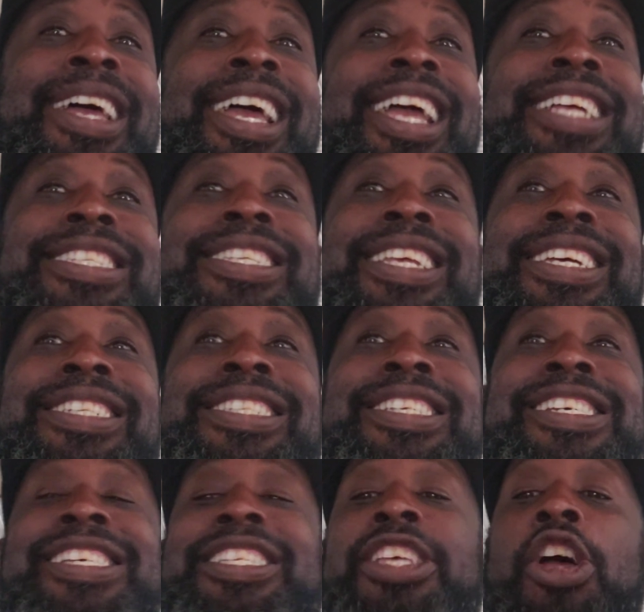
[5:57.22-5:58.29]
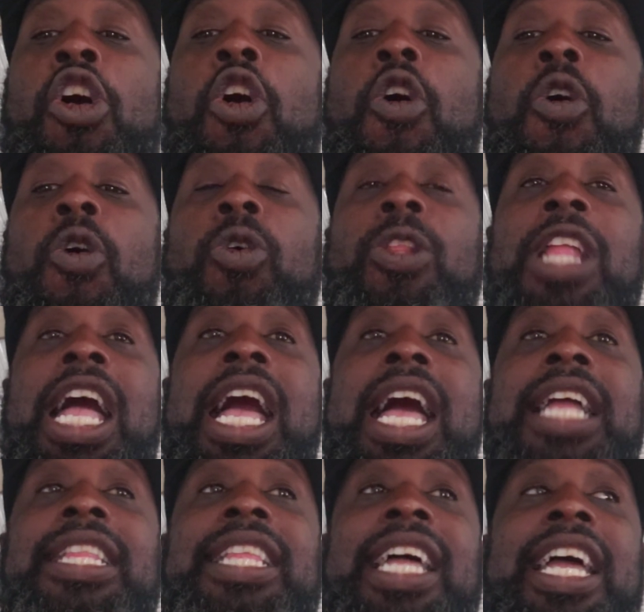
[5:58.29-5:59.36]
it's a whole
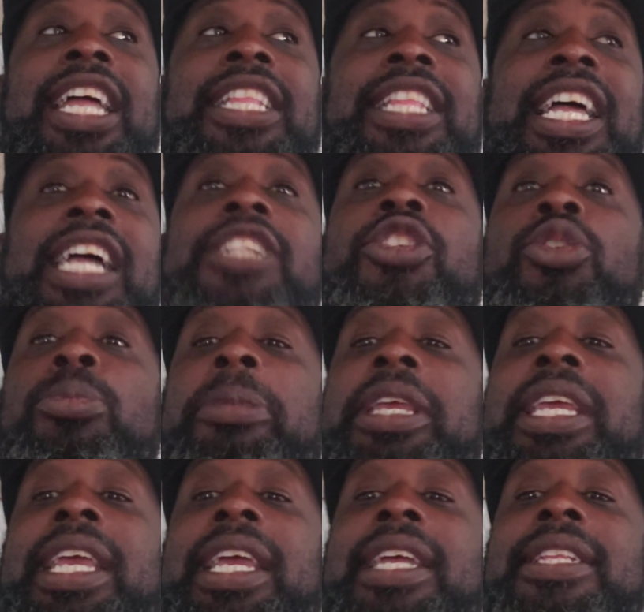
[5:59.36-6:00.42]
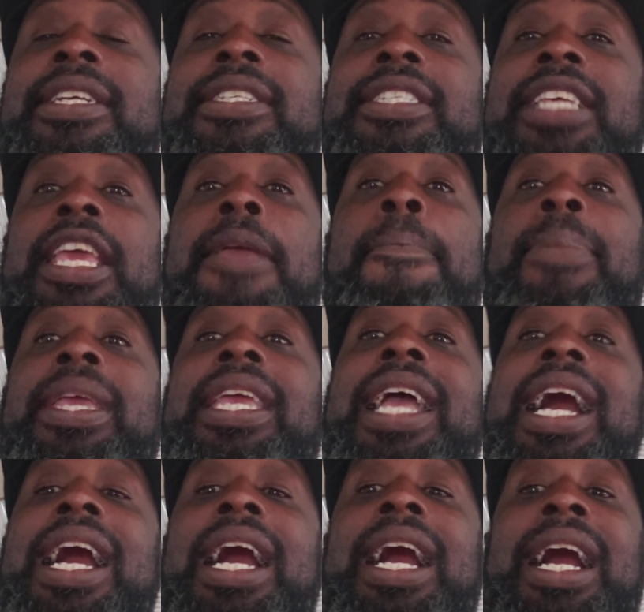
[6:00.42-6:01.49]
lot that you begin to see
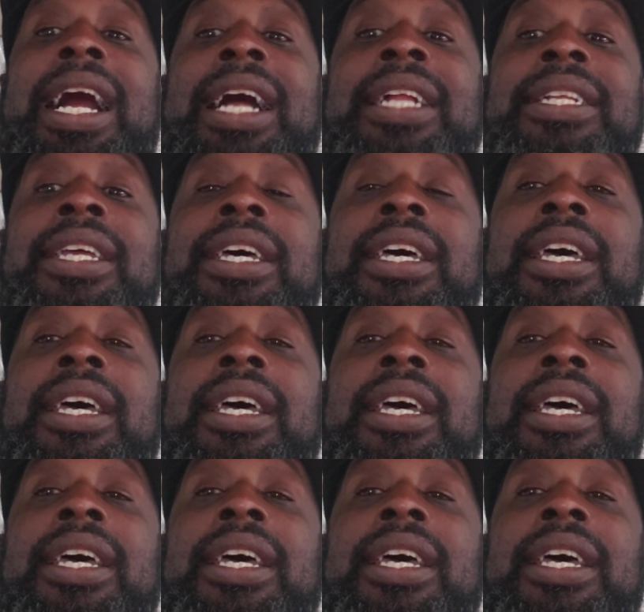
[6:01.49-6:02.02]
beyond